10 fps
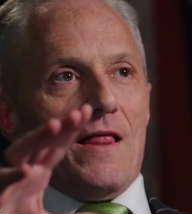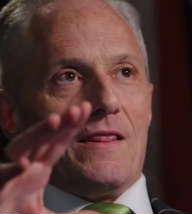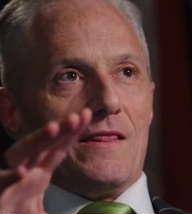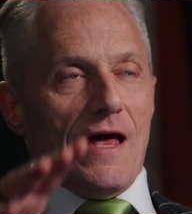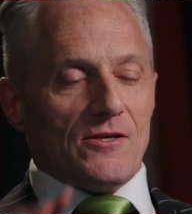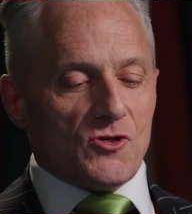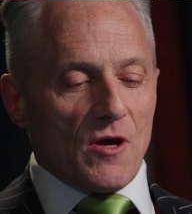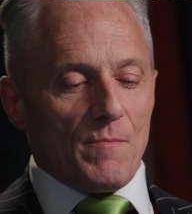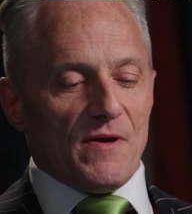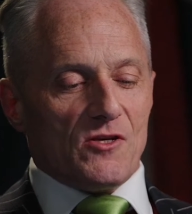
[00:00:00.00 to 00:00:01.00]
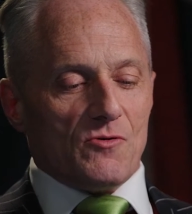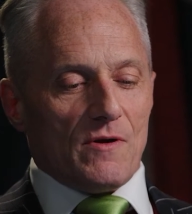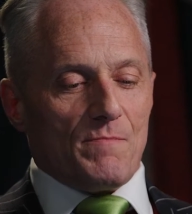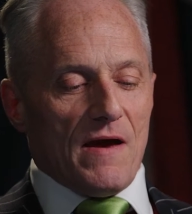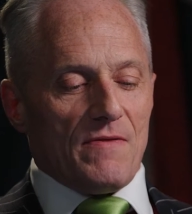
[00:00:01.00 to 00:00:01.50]
Let's jump into
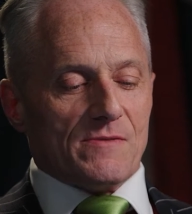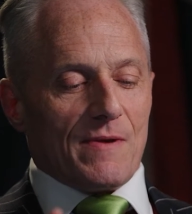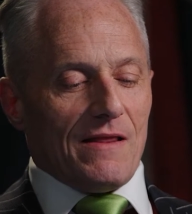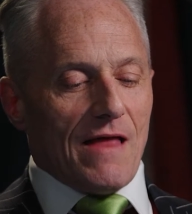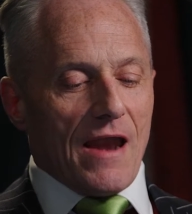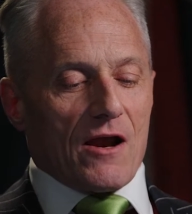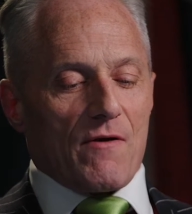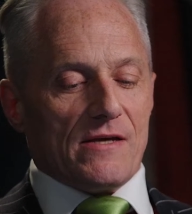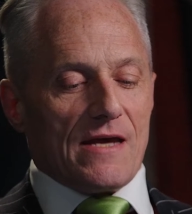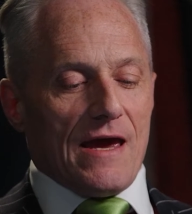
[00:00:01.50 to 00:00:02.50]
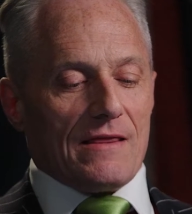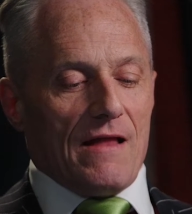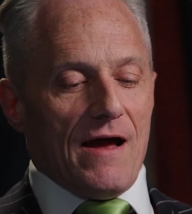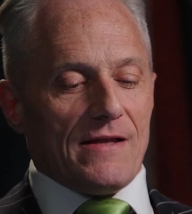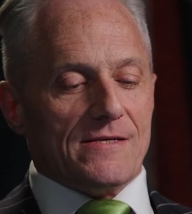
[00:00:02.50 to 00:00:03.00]
it, Ben. There's been a lot of crazy
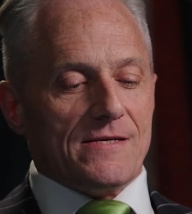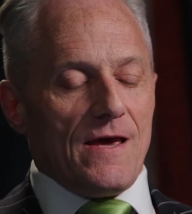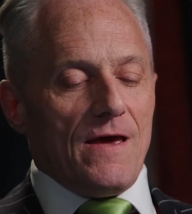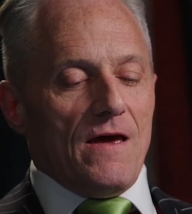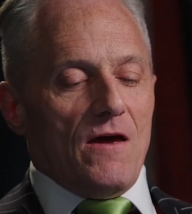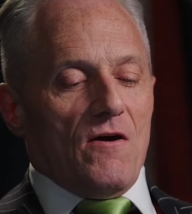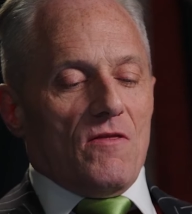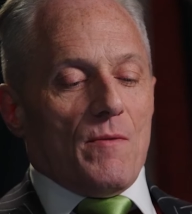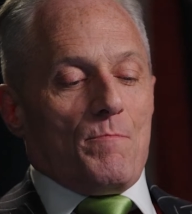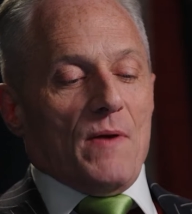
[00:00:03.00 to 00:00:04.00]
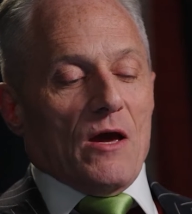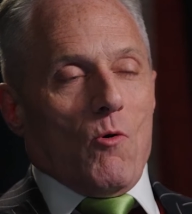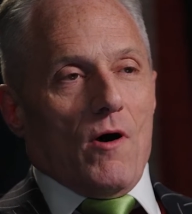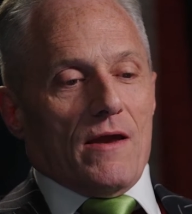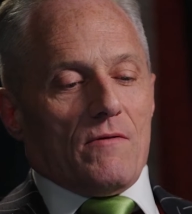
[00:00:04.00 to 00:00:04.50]
headlines. The big
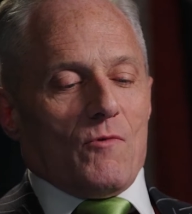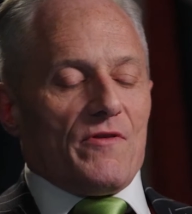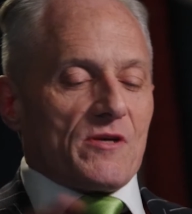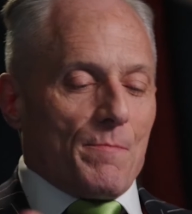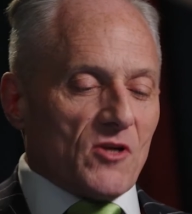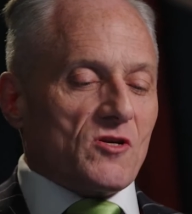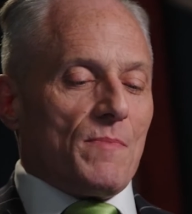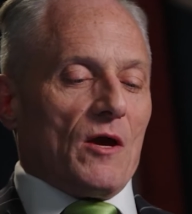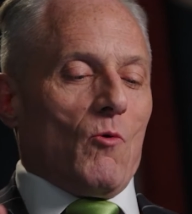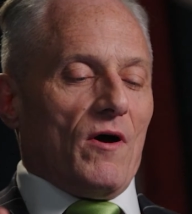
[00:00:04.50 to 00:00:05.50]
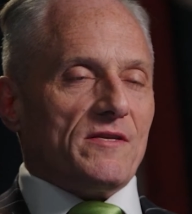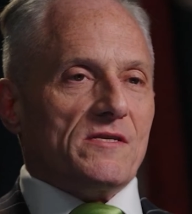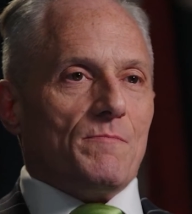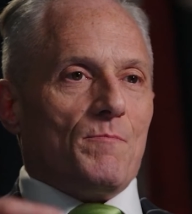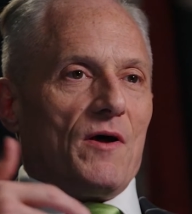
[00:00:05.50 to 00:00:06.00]
one, well, there's a bunch of big
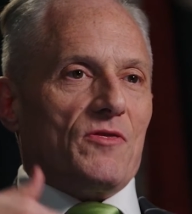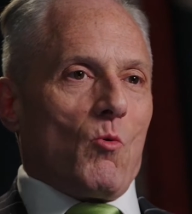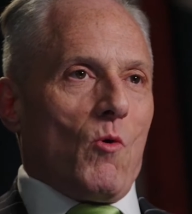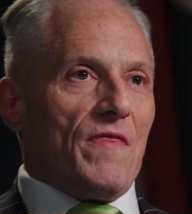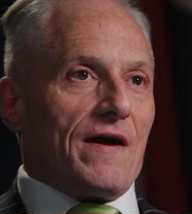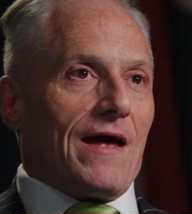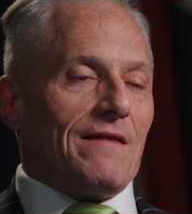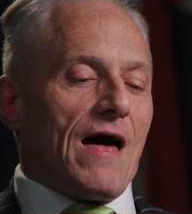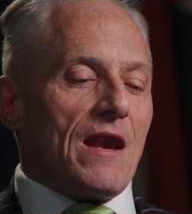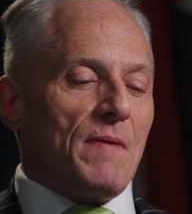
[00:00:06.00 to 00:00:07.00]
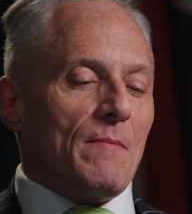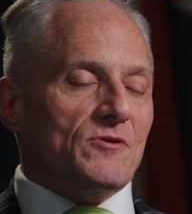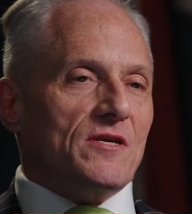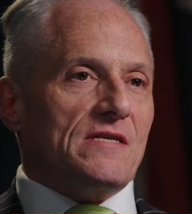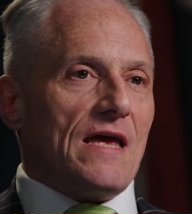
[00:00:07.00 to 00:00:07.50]
ones, but the one that got a lot of
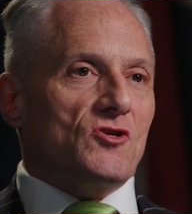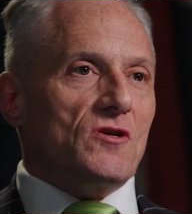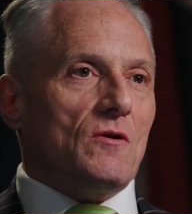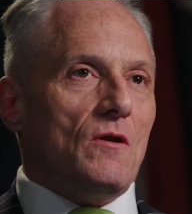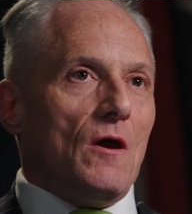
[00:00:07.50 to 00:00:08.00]
people's attention